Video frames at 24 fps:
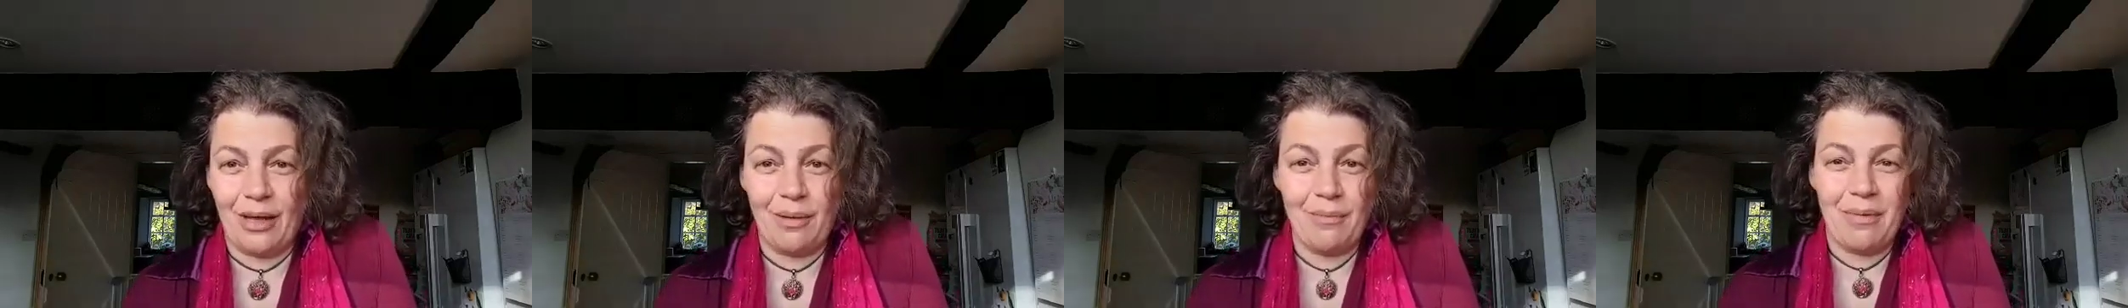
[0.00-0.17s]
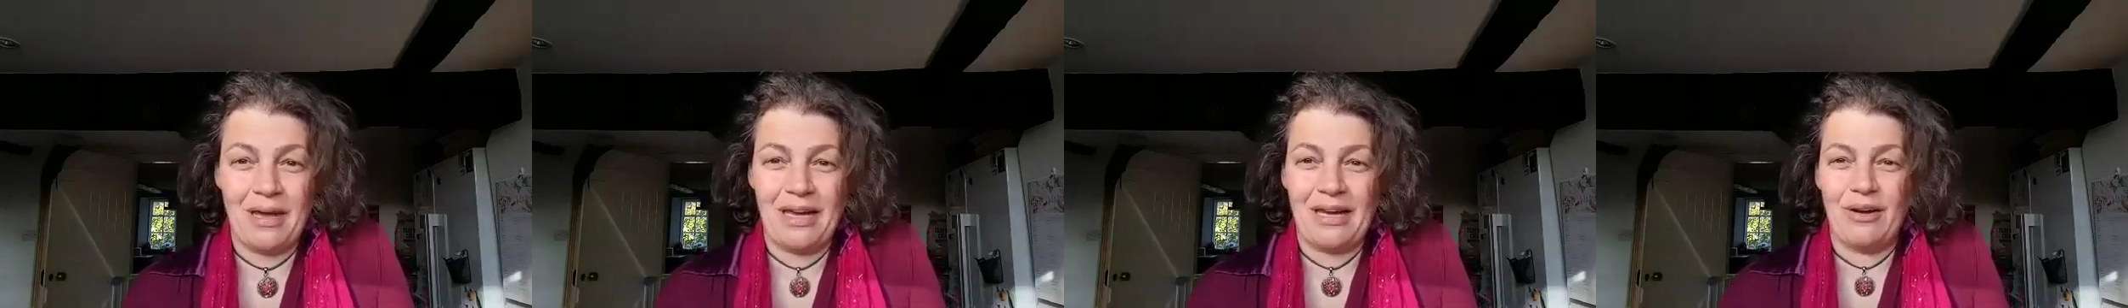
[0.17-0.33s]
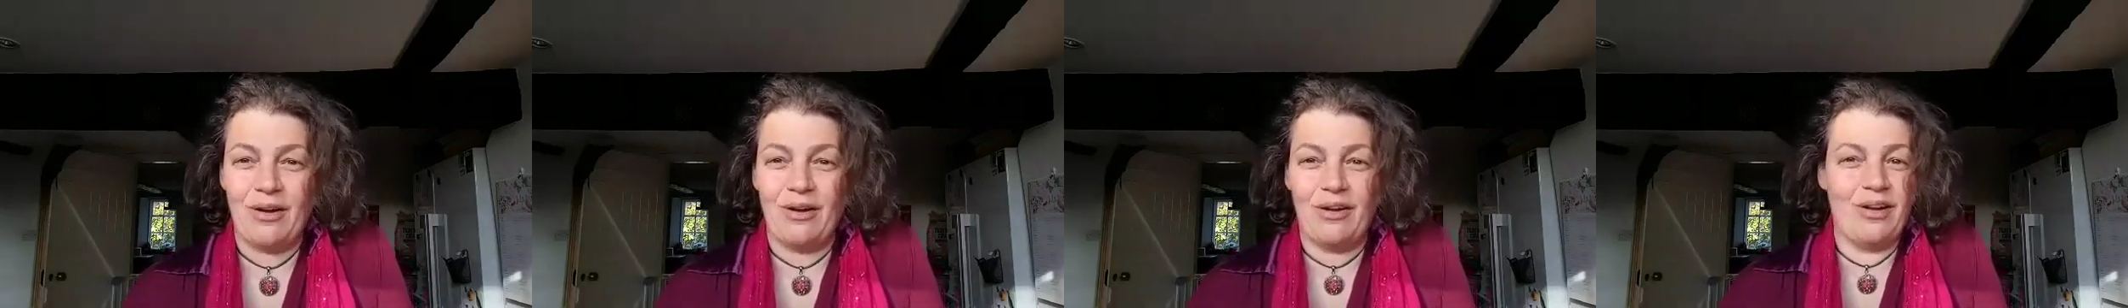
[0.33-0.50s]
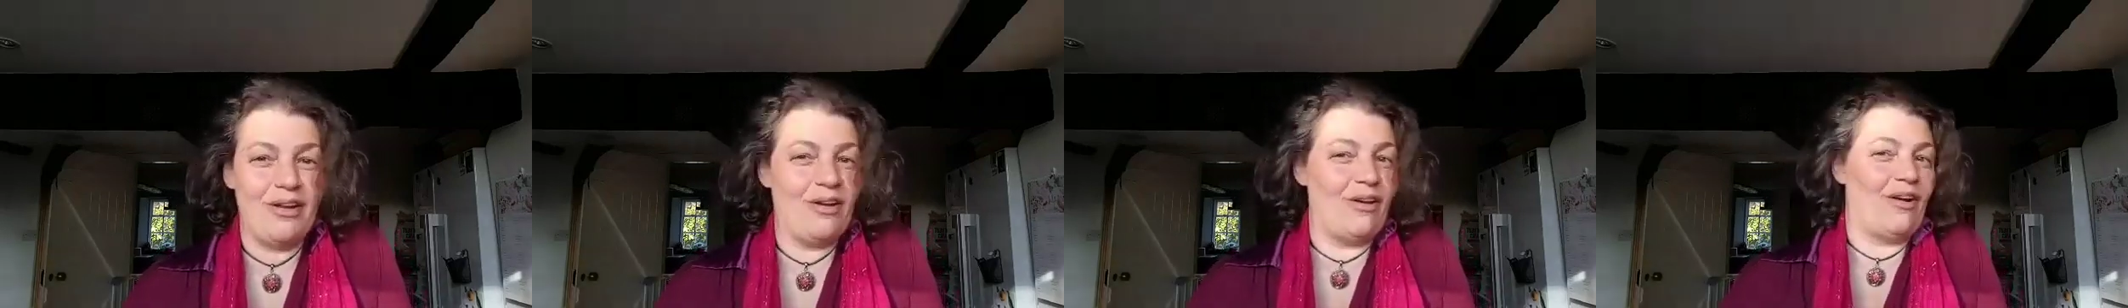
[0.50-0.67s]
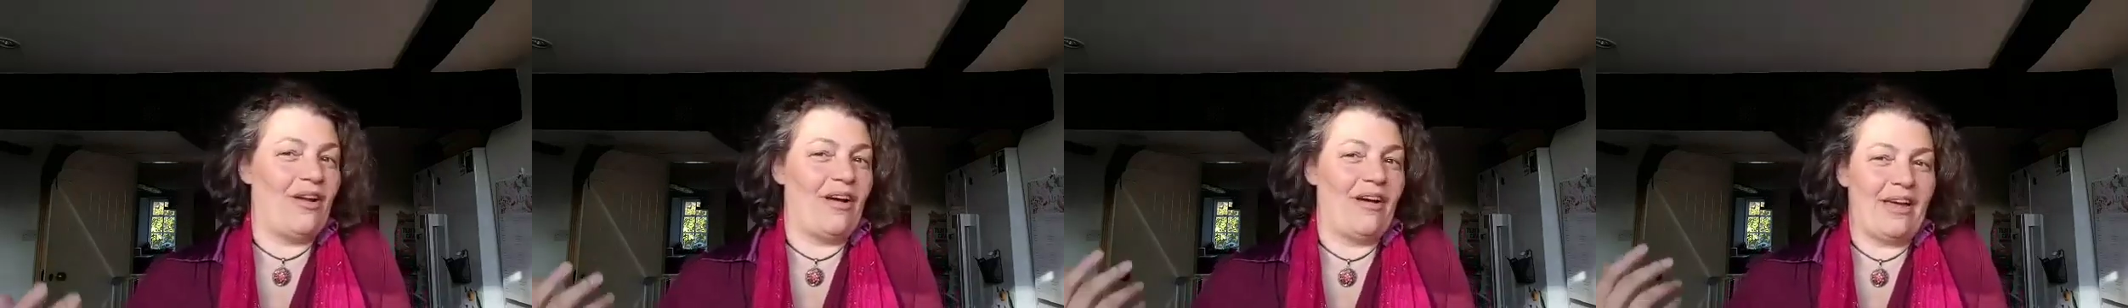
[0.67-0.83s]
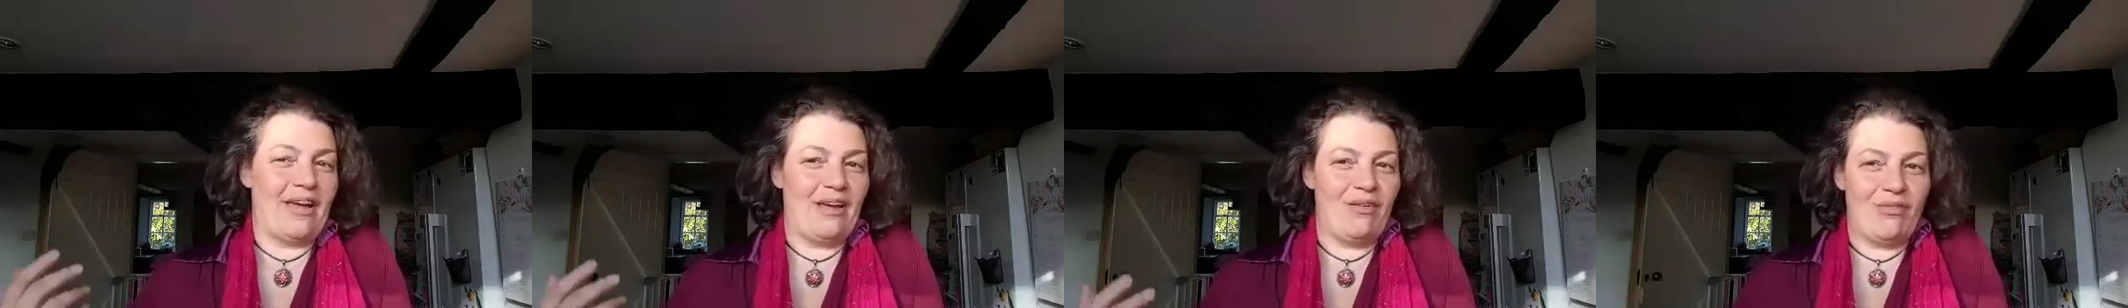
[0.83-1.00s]
It may not look
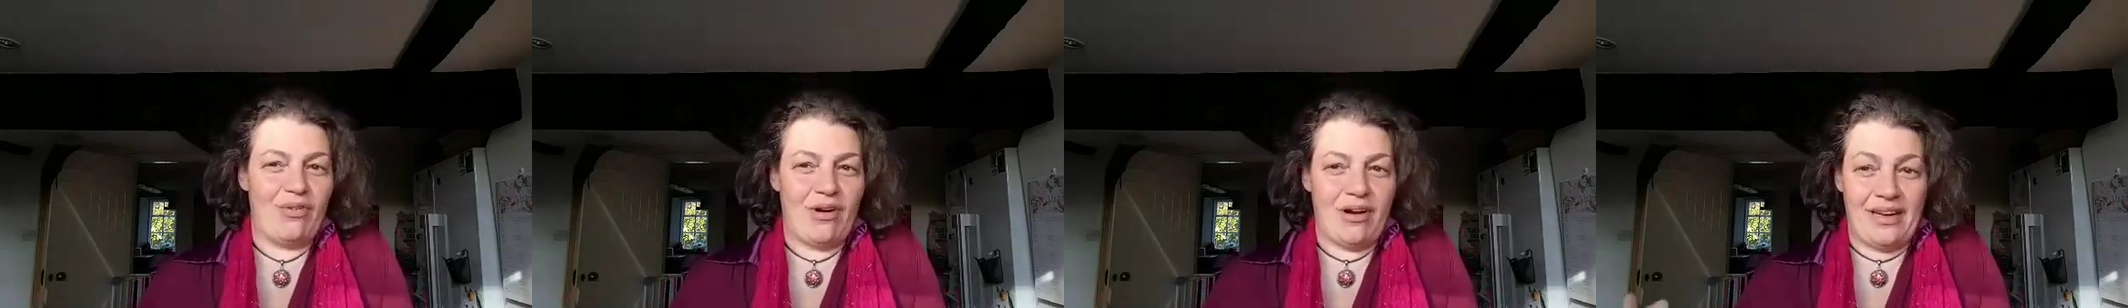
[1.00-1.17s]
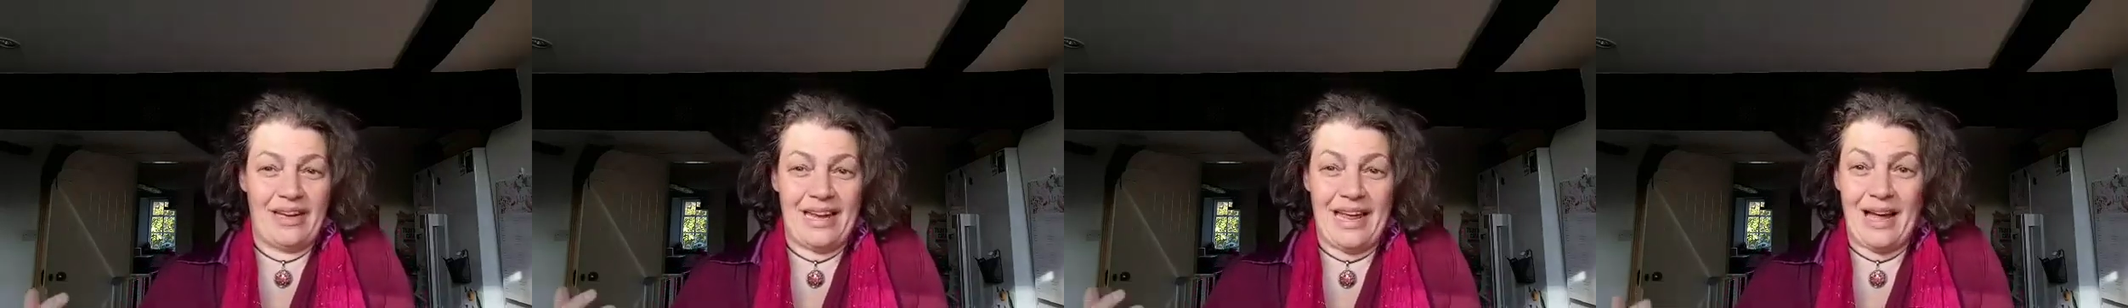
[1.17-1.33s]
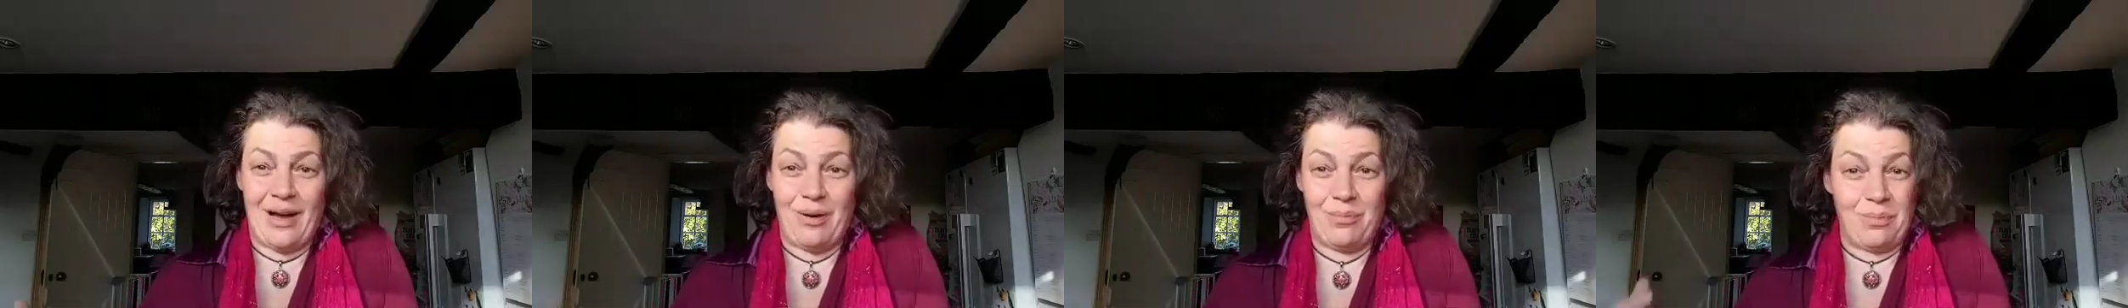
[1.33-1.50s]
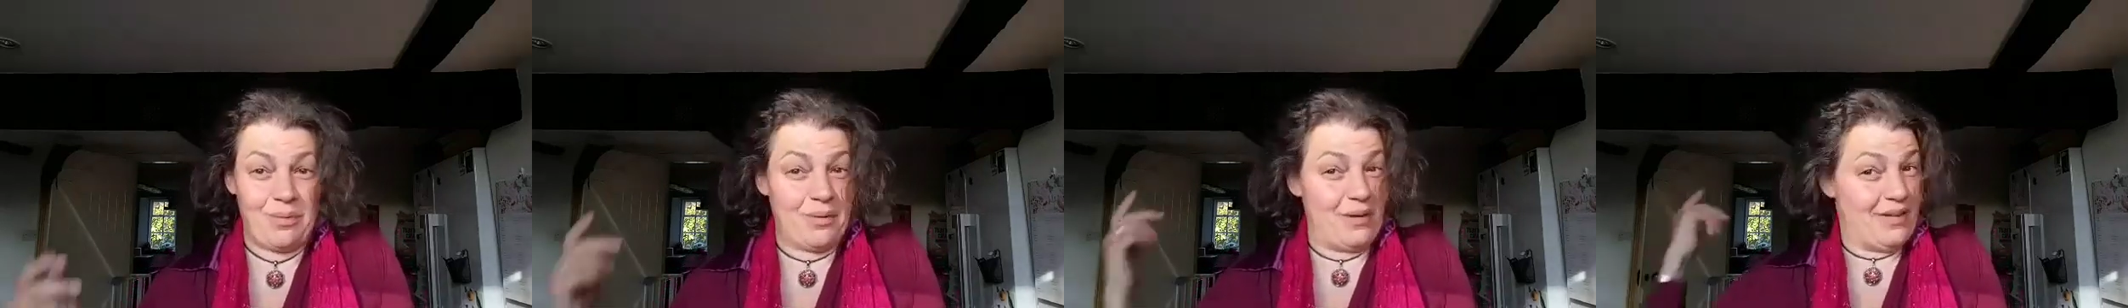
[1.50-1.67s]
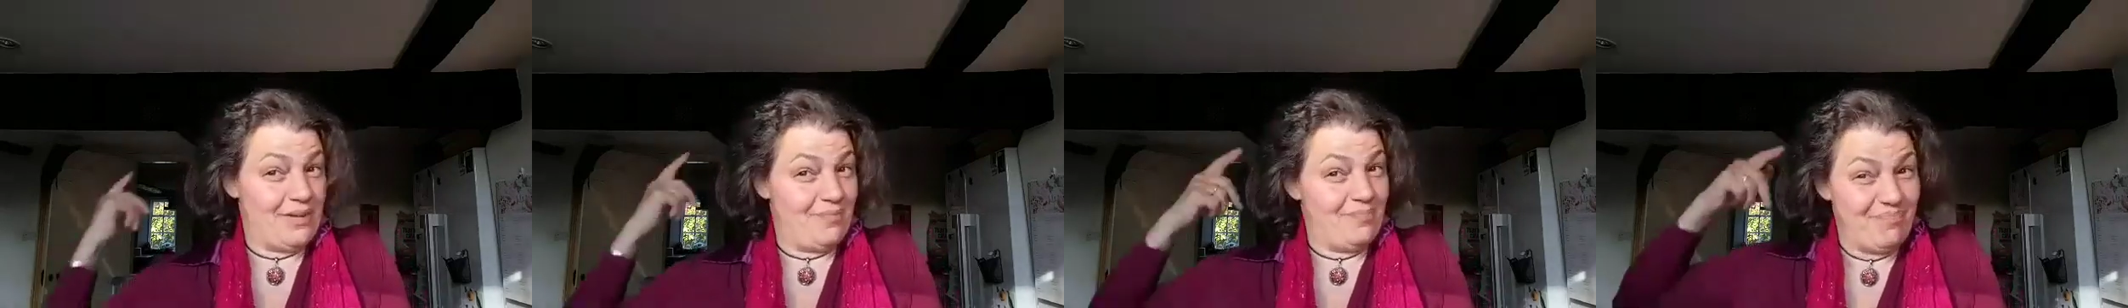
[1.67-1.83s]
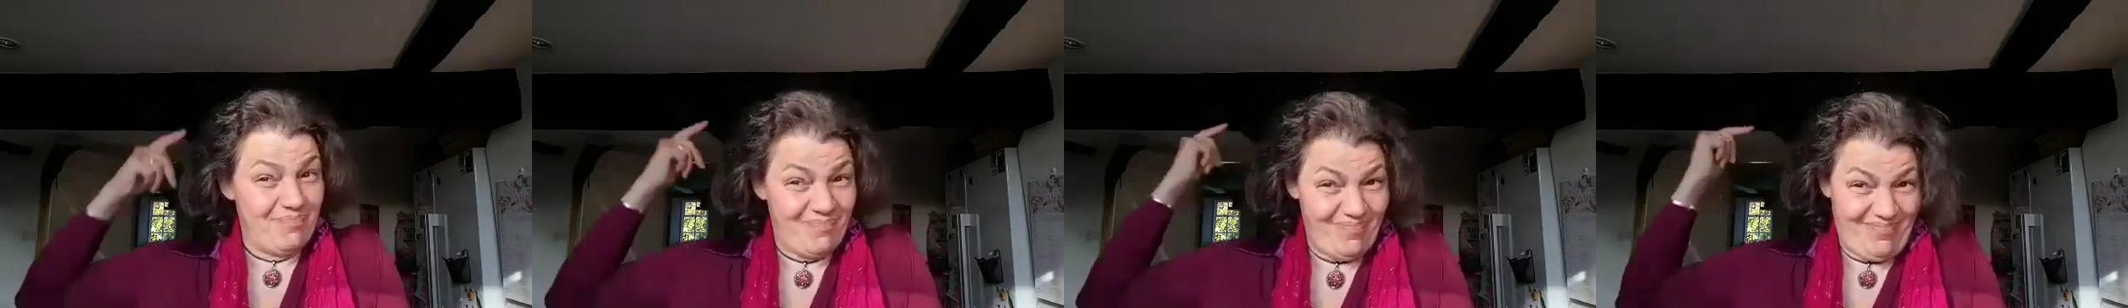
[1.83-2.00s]
like it right now,
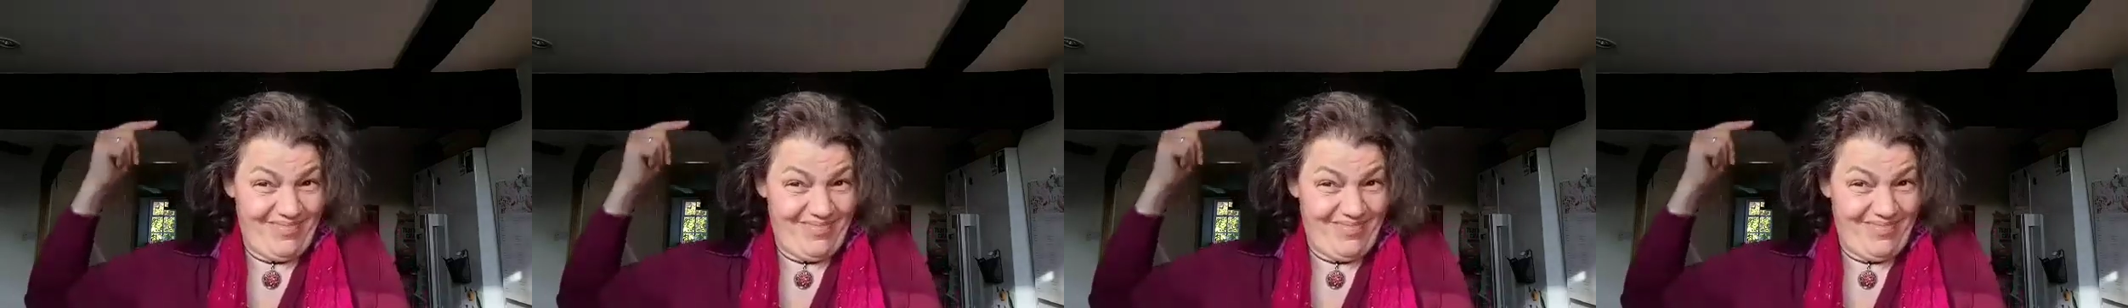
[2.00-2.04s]
but